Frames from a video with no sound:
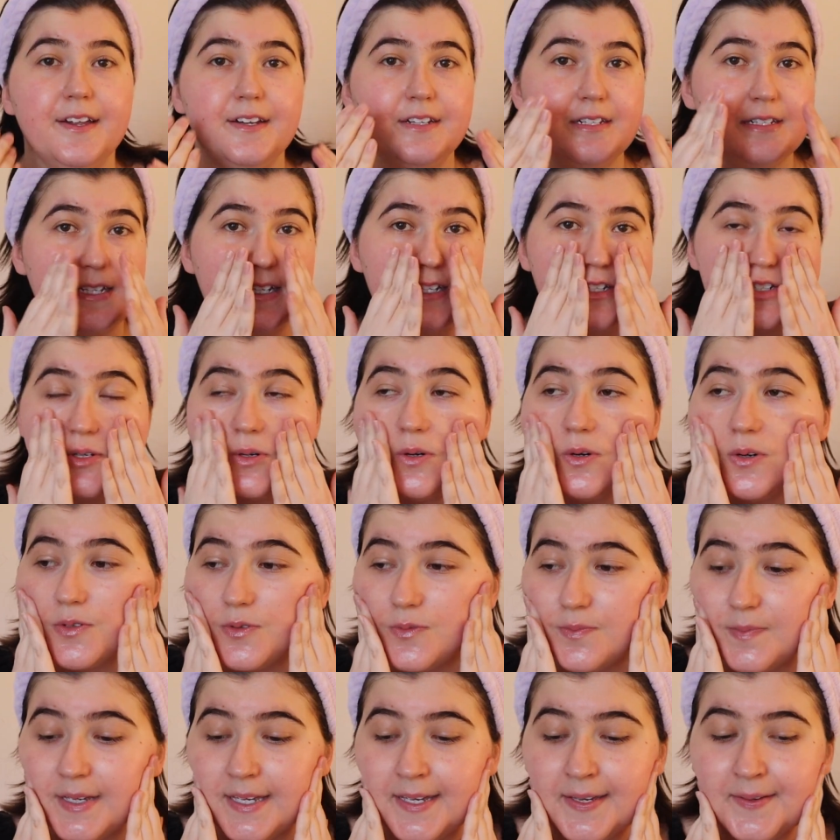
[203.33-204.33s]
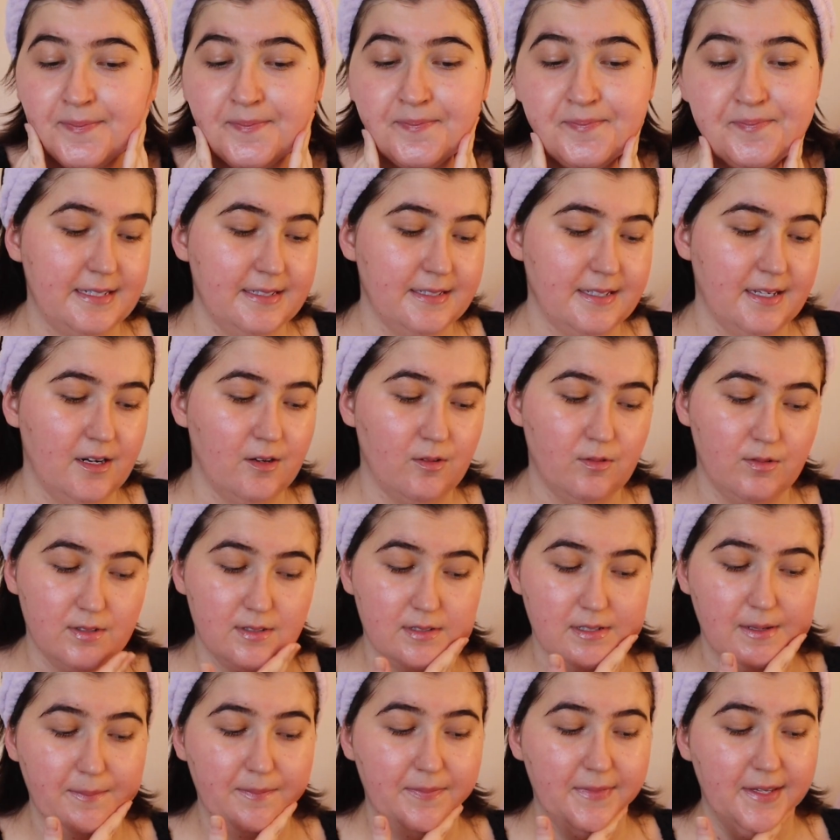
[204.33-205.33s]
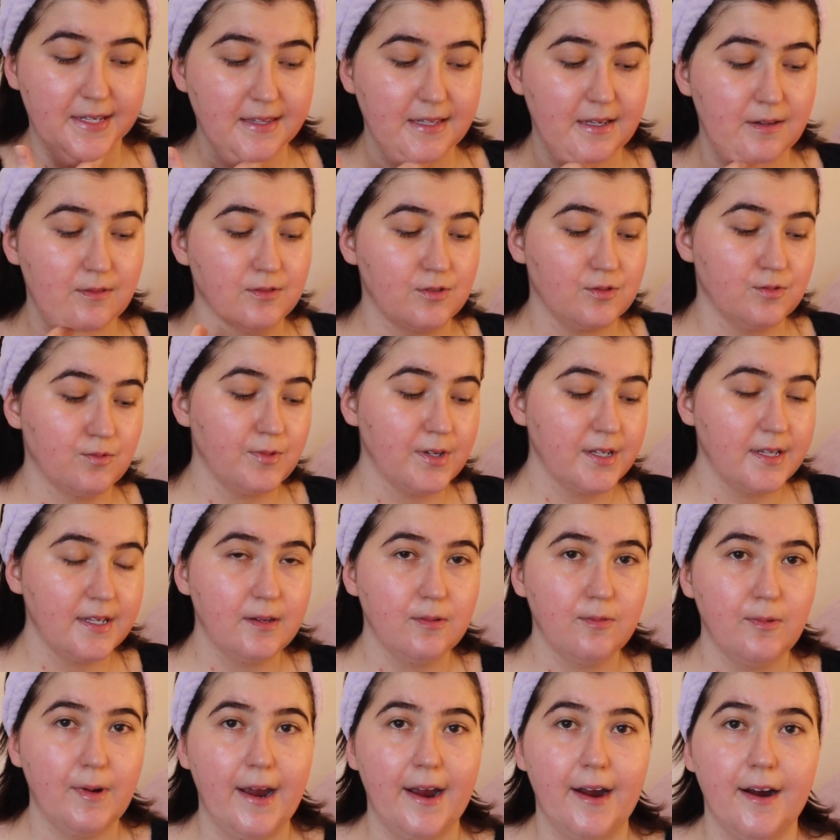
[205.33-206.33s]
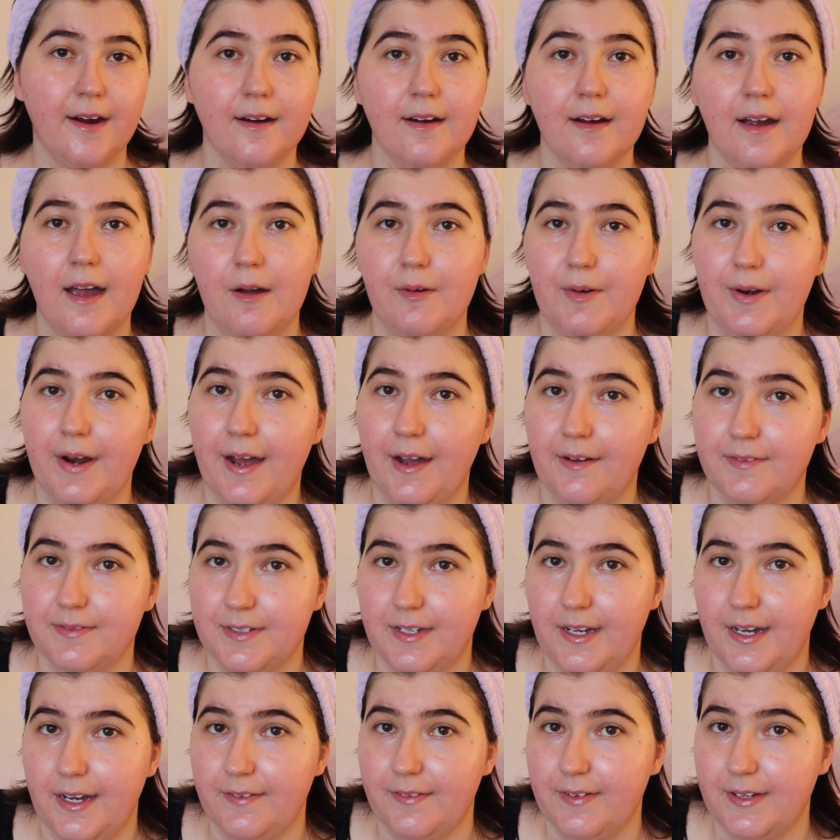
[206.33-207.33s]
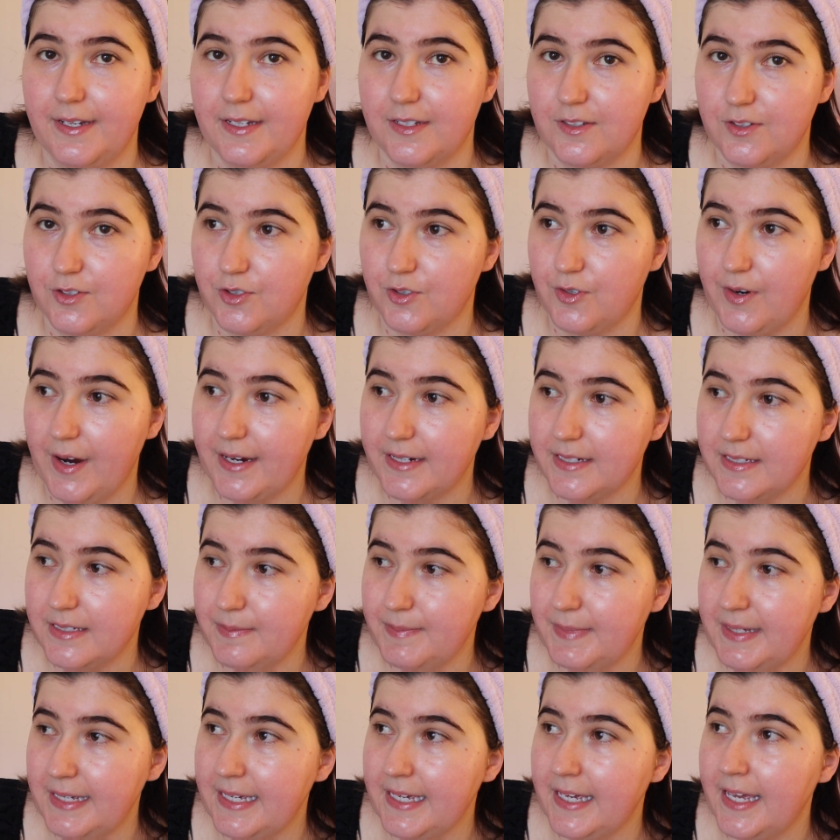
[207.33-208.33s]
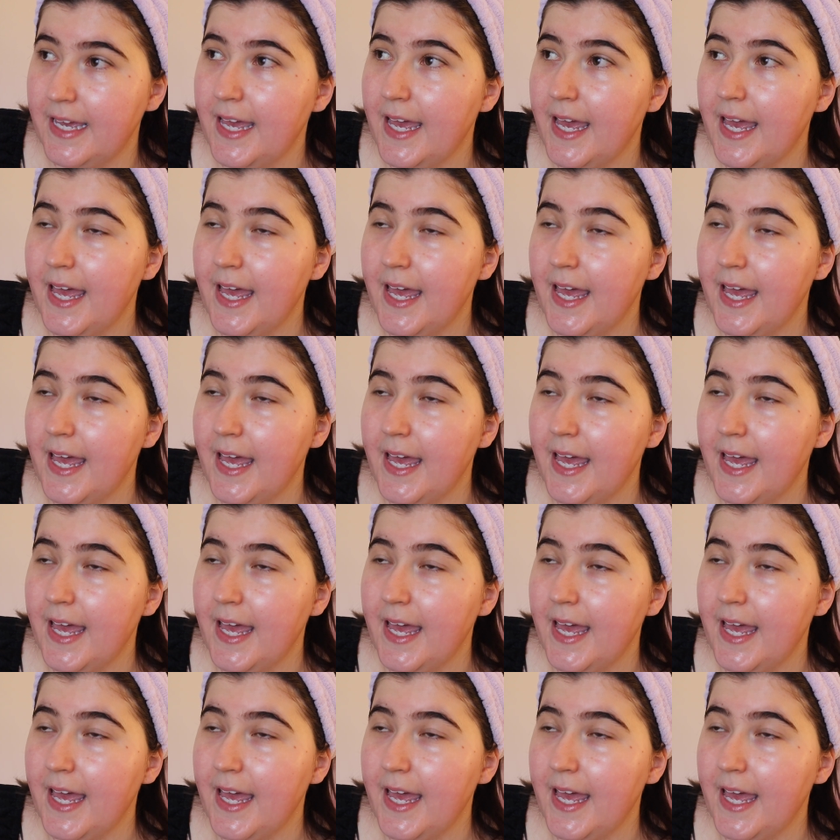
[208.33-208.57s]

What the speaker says: And he told me, he said it was something that was really rare. I would have to have a hysterectomy